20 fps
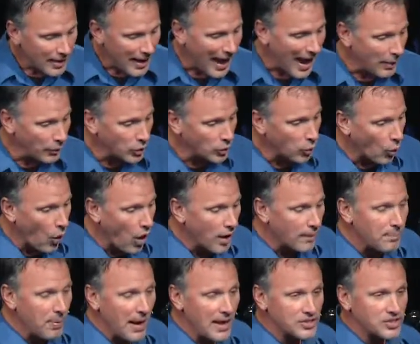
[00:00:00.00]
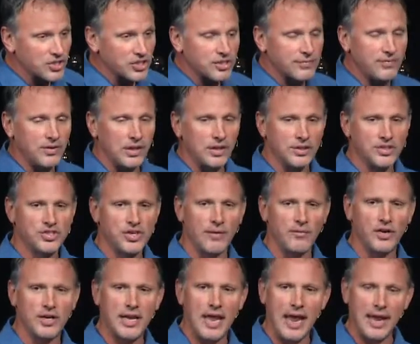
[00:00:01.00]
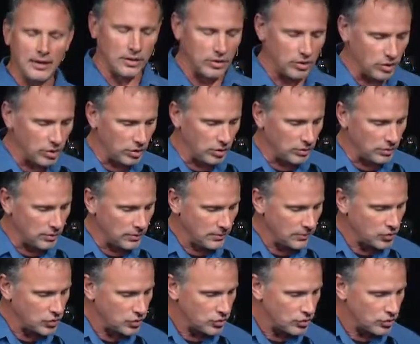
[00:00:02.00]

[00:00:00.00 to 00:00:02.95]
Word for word: I would walk past this village every day little